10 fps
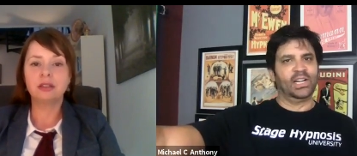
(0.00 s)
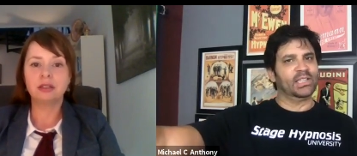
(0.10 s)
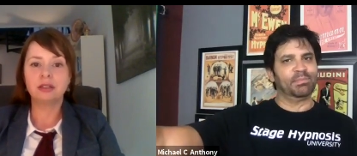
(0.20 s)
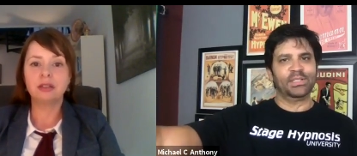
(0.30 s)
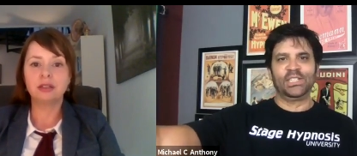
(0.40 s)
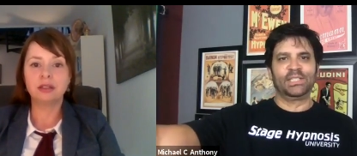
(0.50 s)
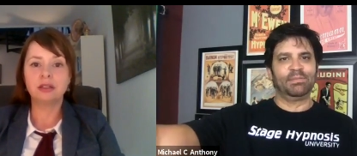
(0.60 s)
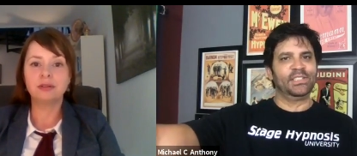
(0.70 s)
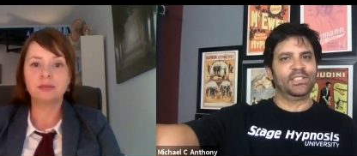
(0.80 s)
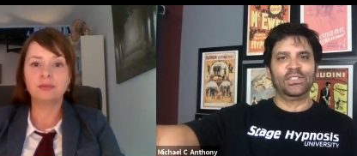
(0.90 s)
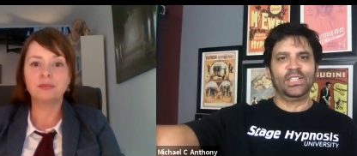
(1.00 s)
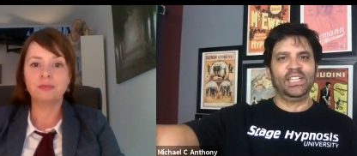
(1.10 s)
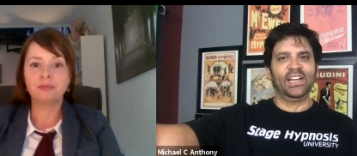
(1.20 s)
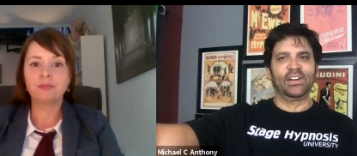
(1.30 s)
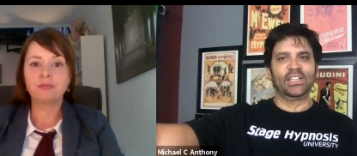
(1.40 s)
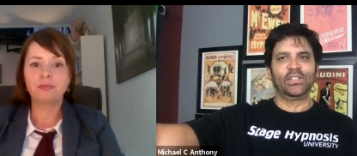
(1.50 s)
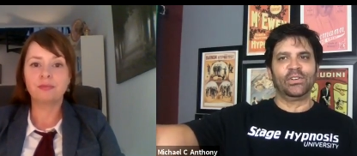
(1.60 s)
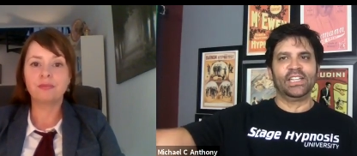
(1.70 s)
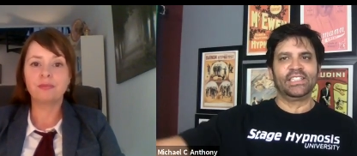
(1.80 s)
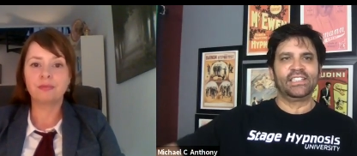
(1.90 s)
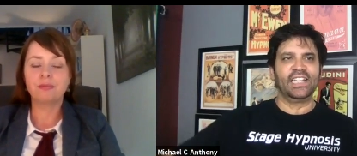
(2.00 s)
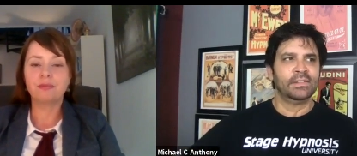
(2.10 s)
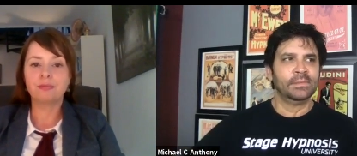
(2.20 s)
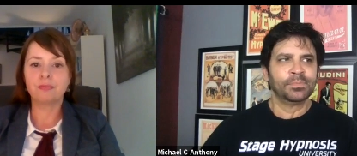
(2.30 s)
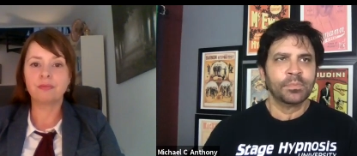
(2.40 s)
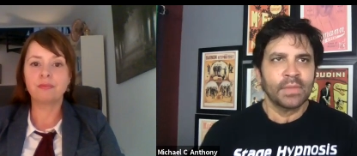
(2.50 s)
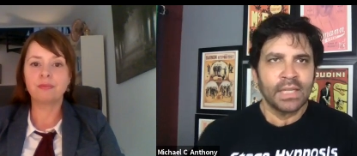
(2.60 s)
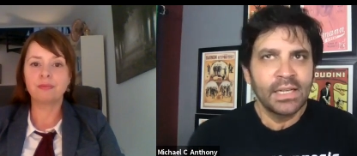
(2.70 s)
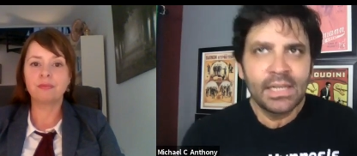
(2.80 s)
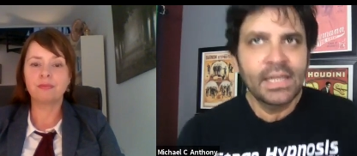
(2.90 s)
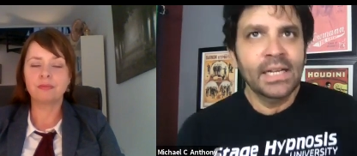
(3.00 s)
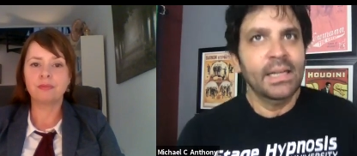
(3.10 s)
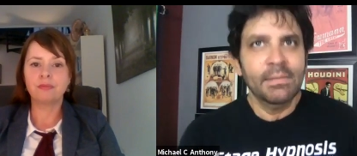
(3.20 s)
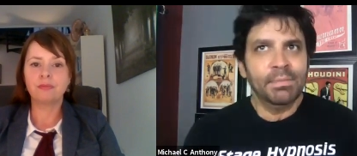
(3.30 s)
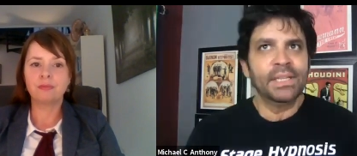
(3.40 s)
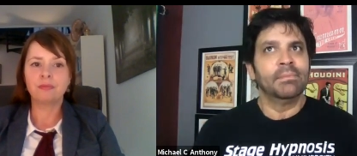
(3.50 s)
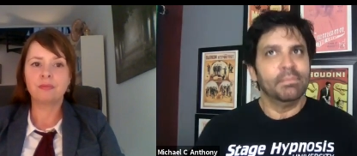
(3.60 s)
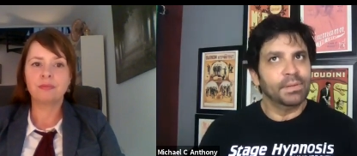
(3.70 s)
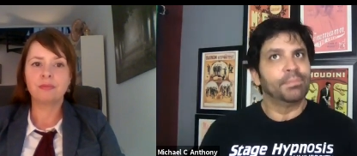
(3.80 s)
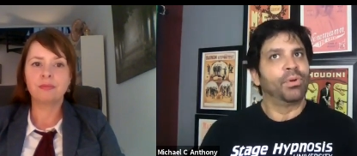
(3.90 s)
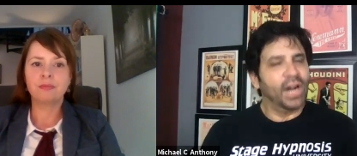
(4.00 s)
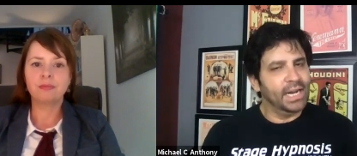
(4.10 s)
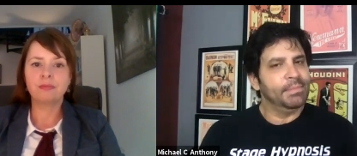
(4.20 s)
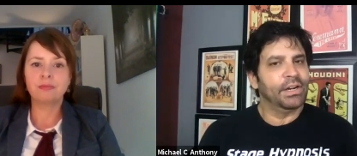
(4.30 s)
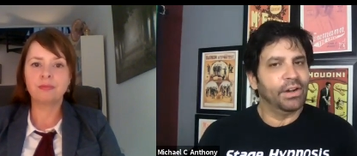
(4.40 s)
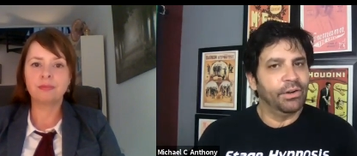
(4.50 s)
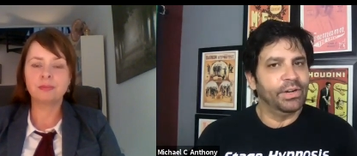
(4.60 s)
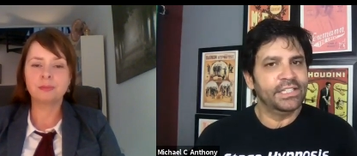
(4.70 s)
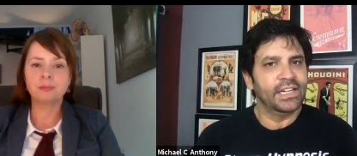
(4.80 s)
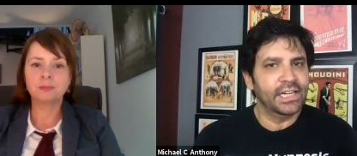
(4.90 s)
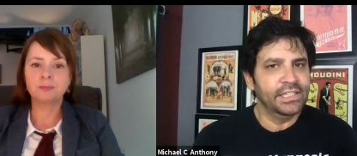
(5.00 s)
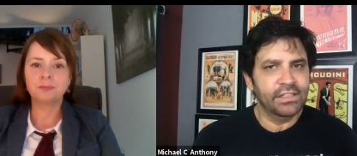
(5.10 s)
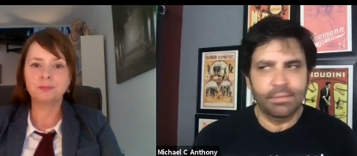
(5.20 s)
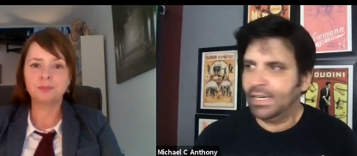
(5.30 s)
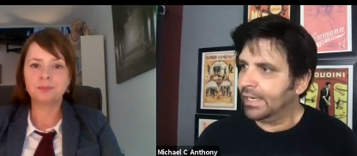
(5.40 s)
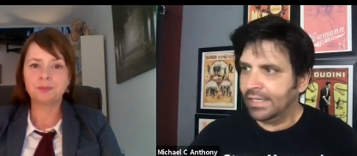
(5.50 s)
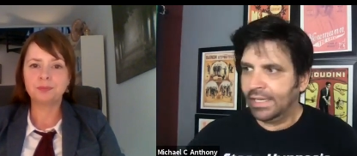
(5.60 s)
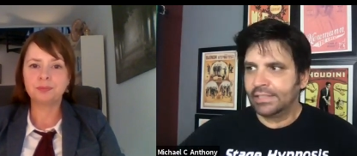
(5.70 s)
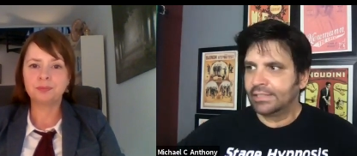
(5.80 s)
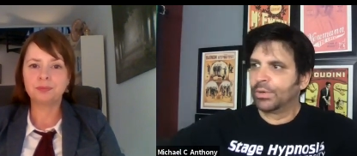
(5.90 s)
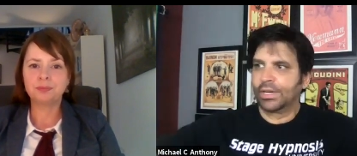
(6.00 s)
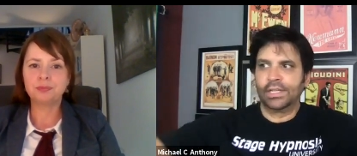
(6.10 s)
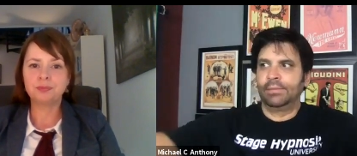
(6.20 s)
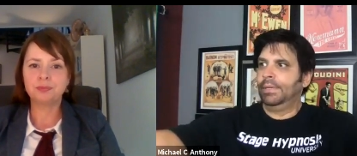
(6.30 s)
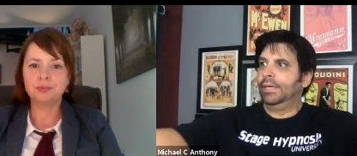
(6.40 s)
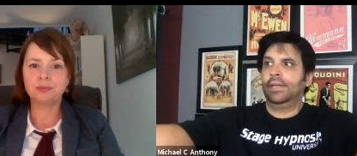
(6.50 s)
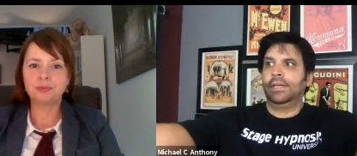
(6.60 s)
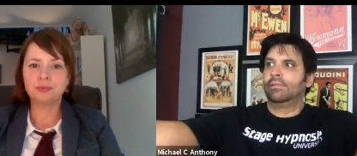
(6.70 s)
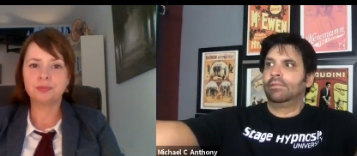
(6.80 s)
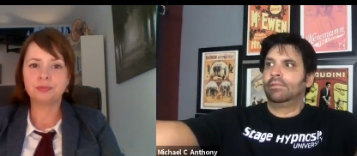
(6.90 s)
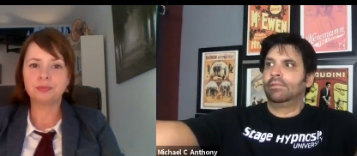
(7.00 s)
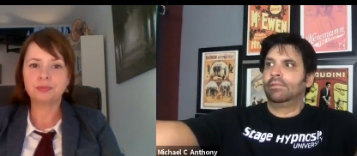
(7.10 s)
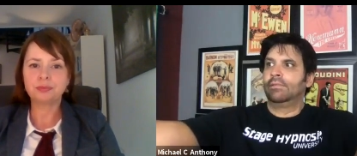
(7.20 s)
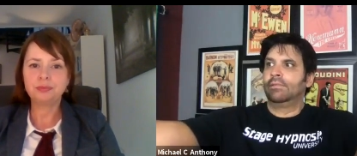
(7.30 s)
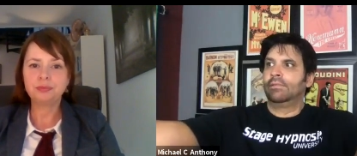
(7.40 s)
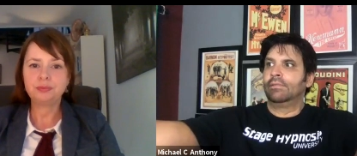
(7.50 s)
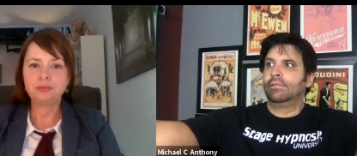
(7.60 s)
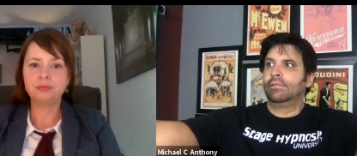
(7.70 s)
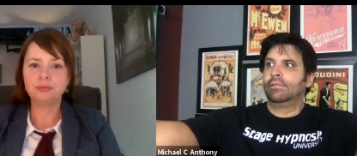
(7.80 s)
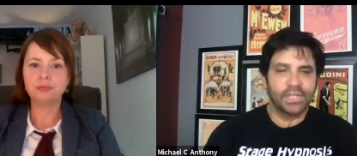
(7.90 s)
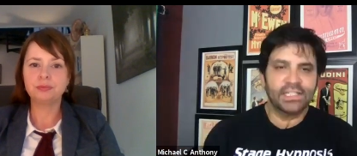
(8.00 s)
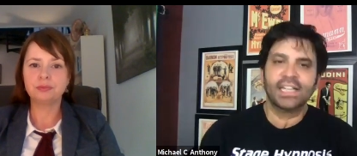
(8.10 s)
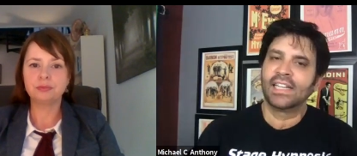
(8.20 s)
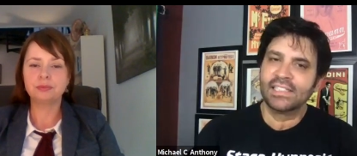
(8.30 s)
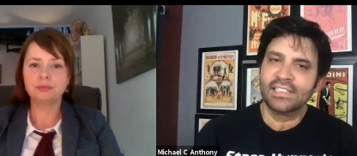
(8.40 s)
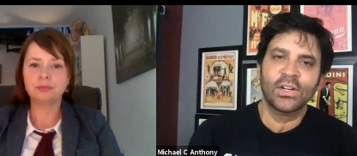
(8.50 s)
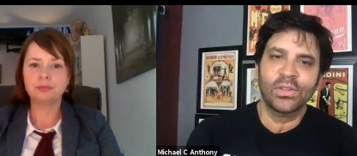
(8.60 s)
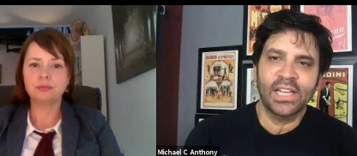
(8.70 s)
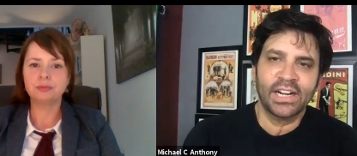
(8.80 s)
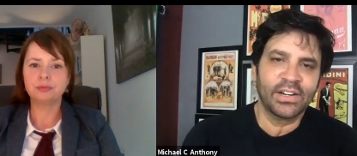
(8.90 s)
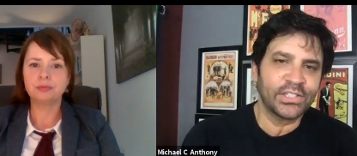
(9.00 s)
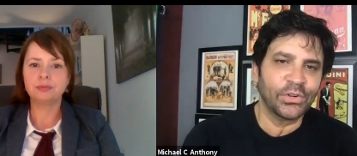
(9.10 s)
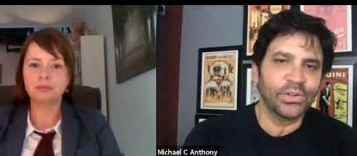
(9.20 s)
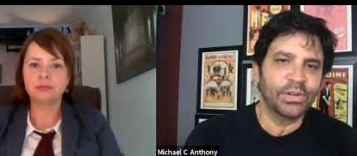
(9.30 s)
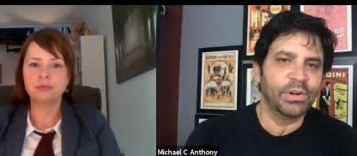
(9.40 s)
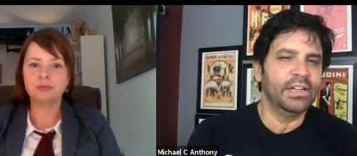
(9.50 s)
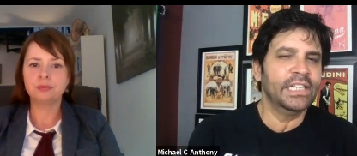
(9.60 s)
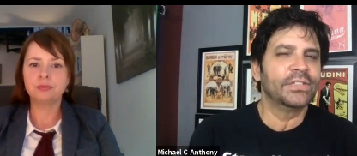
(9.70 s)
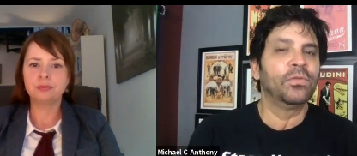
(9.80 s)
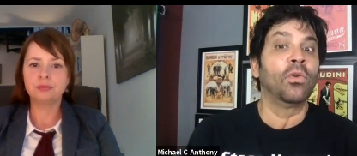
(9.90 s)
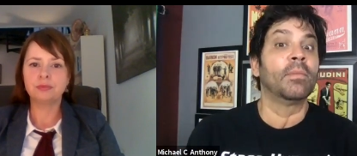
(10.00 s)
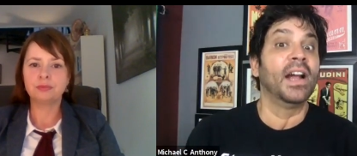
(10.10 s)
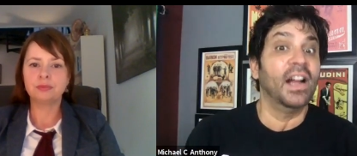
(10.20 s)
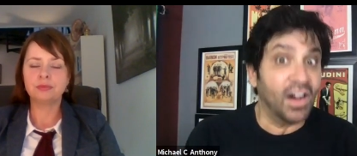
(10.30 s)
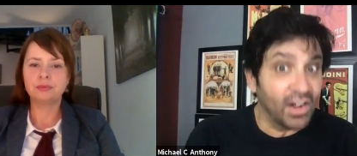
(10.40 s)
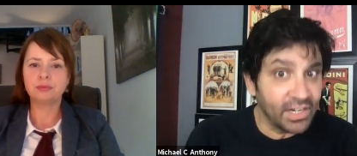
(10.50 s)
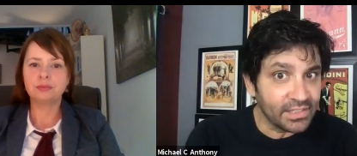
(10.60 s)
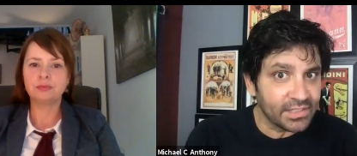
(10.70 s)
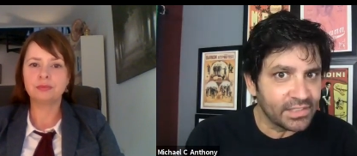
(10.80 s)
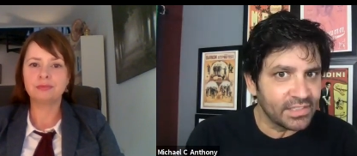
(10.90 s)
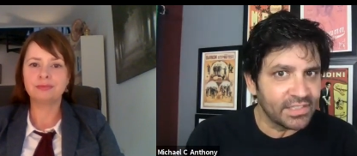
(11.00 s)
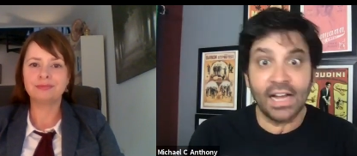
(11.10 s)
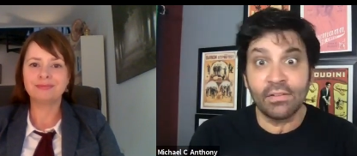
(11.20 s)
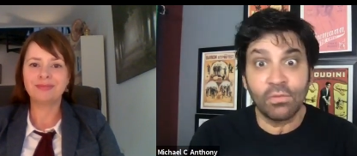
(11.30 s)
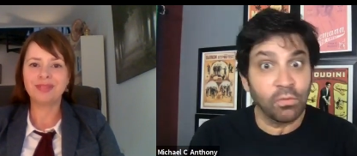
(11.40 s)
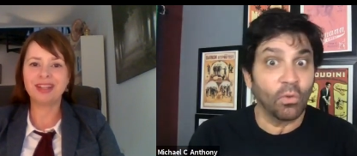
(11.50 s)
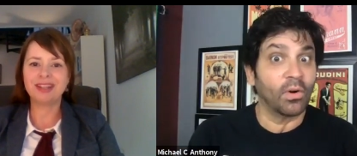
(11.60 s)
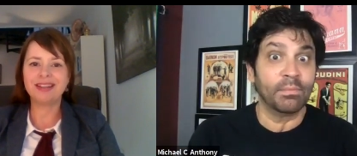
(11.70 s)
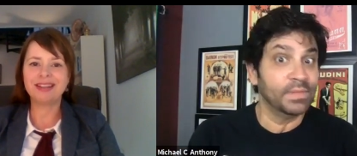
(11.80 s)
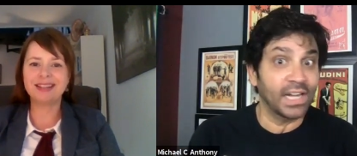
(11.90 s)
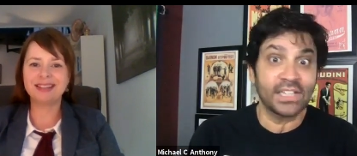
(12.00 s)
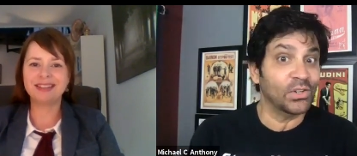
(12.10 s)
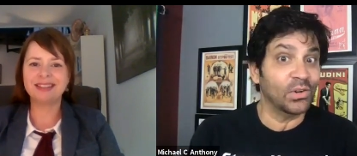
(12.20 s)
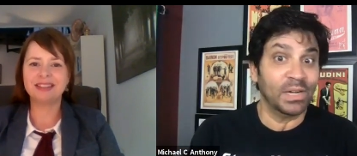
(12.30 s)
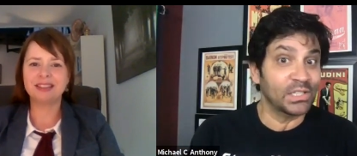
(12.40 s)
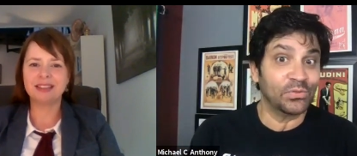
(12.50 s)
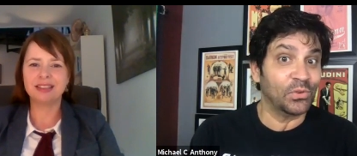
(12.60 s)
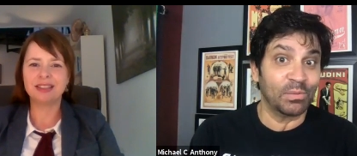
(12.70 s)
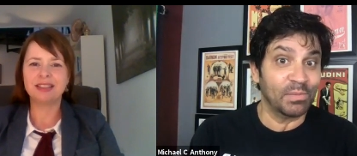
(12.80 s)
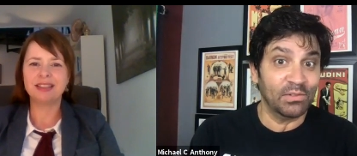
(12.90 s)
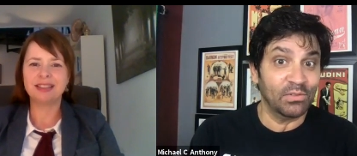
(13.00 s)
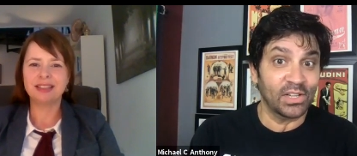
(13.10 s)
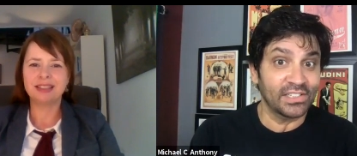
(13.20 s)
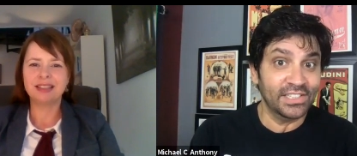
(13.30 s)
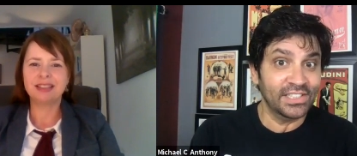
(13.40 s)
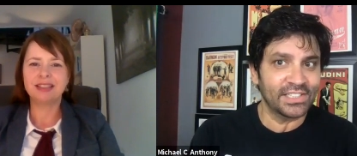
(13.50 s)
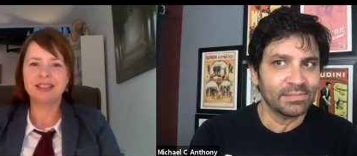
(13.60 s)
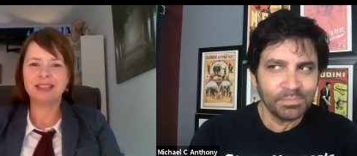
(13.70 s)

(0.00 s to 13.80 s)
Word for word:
Speaker 1: on the participants using the Ericksonian stuff. But the but primary reason I do, I mean, I can get it to work in a myriad of ways, but the reason I like to go the Ericksonian route is for my audience, not for yeah. not so much for my volunteers.